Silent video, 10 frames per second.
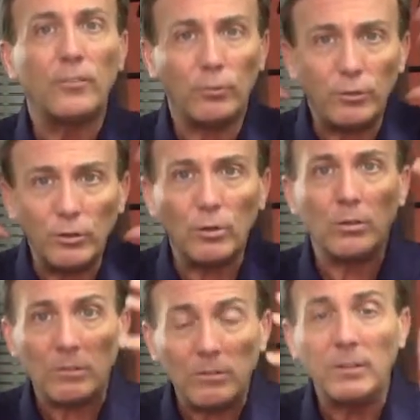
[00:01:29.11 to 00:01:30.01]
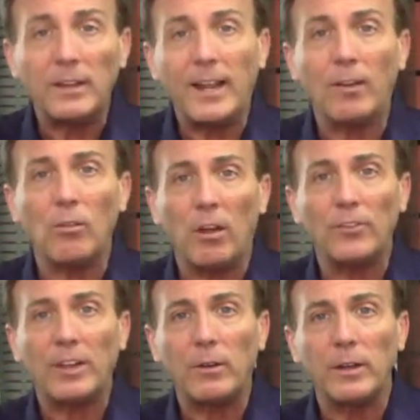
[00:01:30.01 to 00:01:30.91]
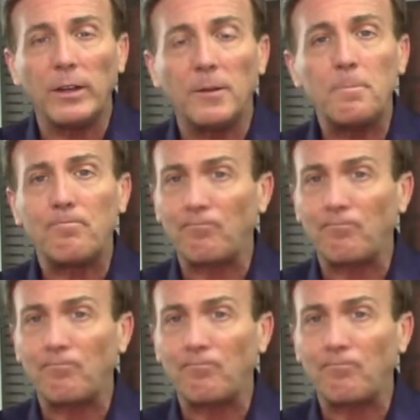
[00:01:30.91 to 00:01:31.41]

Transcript: to your hair loss area,